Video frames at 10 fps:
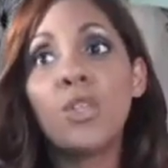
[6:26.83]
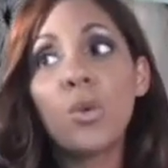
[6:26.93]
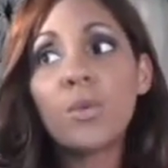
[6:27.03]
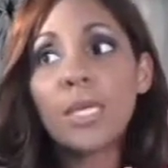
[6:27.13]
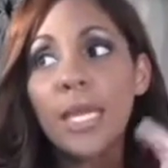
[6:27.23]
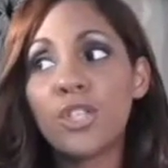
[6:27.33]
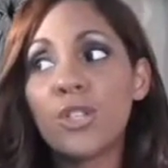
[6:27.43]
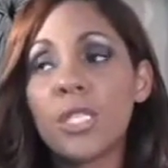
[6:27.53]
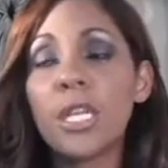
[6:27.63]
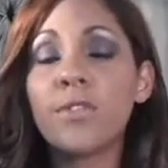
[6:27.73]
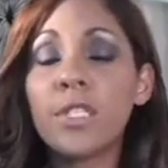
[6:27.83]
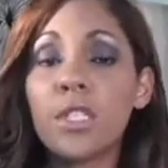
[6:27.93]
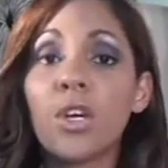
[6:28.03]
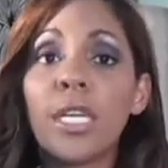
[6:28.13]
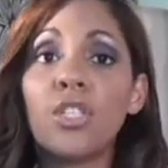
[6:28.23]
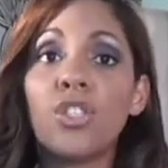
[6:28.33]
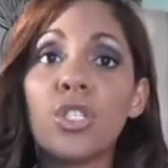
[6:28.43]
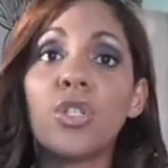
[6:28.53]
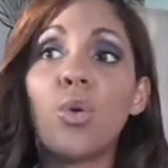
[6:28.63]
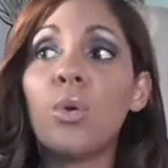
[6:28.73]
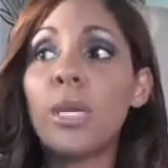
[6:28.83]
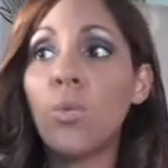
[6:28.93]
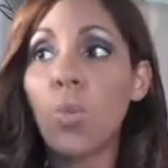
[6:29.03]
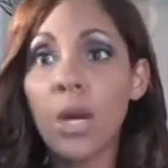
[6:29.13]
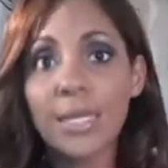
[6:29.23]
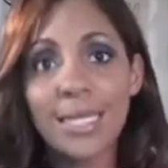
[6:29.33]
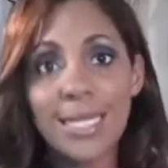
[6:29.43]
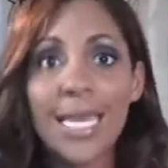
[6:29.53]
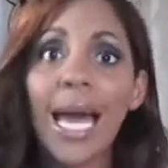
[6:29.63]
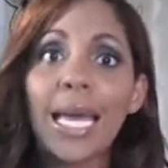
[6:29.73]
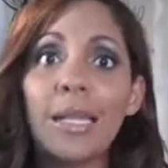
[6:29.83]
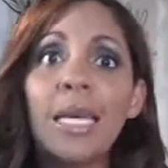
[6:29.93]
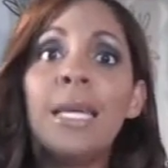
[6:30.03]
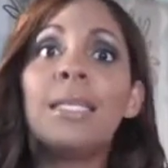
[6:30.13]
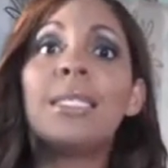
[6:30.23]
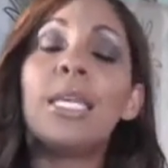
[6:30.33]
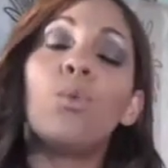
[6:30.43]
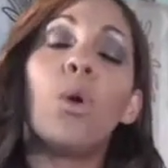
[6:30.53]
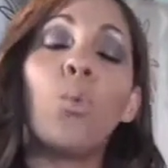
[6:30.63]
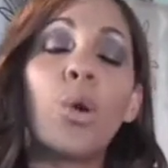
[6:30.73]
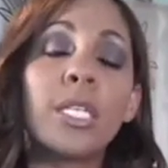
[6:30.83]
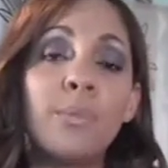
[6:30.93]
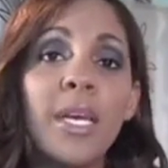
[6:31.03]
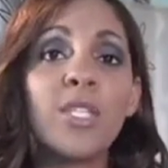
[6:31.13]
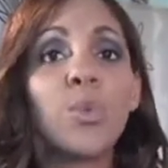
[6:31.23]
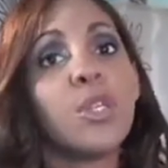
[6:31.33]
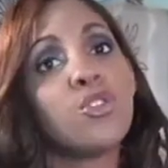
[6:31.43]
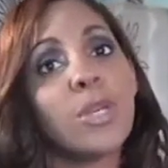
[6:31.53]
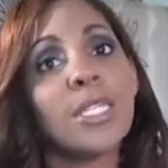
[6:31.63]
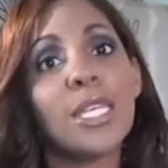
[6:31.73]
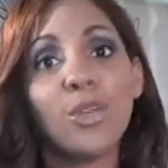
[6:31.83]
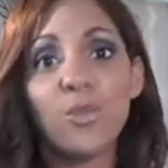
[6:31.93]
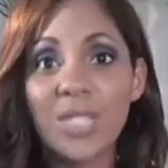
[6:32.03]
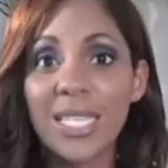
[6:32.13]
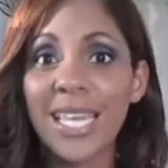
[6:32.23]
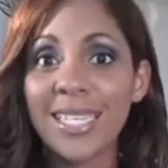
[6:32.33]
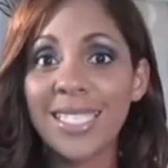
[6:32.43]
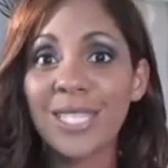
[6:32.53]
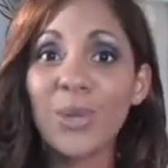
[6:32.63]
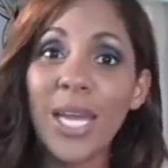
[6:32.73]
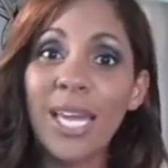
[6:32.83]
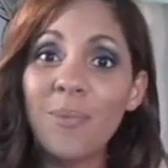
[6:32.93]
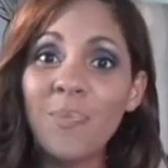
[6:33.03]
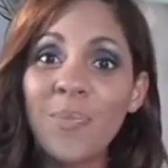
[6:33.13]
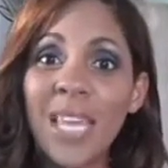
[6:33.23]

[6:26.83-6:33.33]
Don't get yourself stuck in just only one style. See what works best with the dress that you've selected, okay?